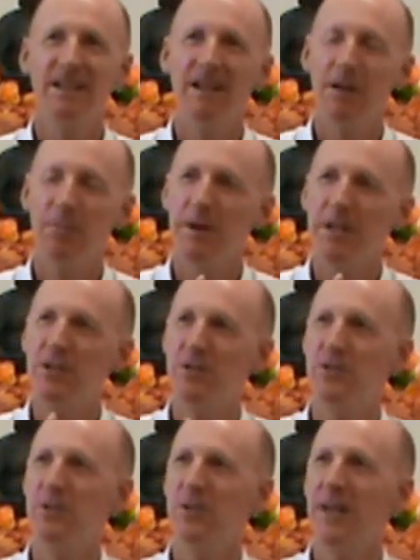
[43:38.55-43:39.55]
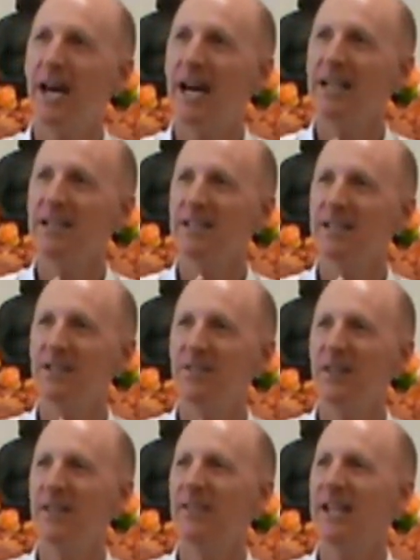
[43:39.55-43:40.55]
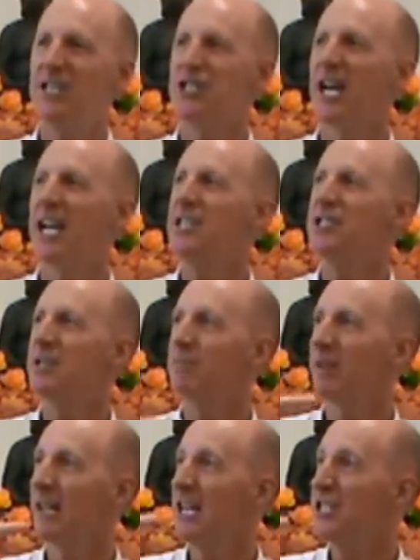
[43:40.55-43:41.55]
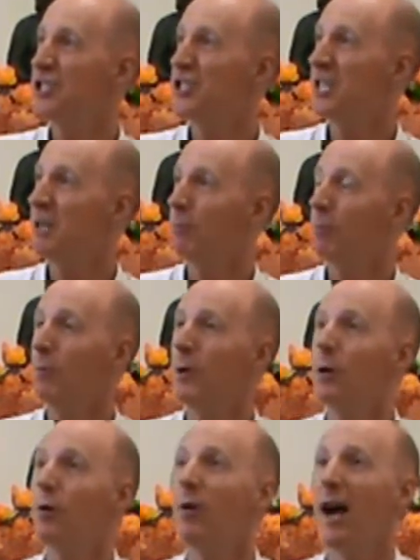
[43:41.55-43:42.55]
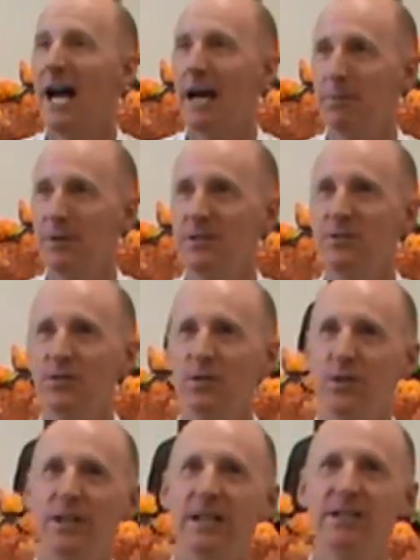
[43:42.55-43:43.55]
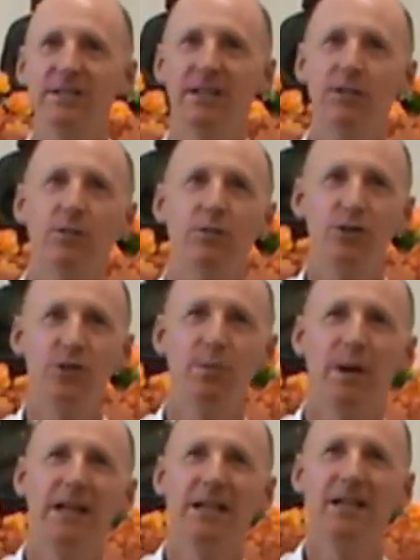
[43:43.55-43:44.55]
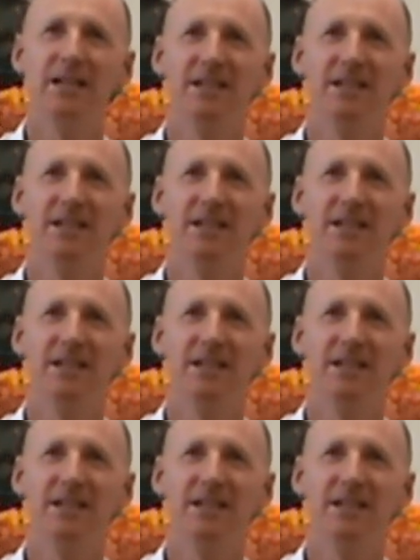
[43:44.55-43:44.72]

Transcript: And when you do that, then that change in relationship will happen to things that cause you pain.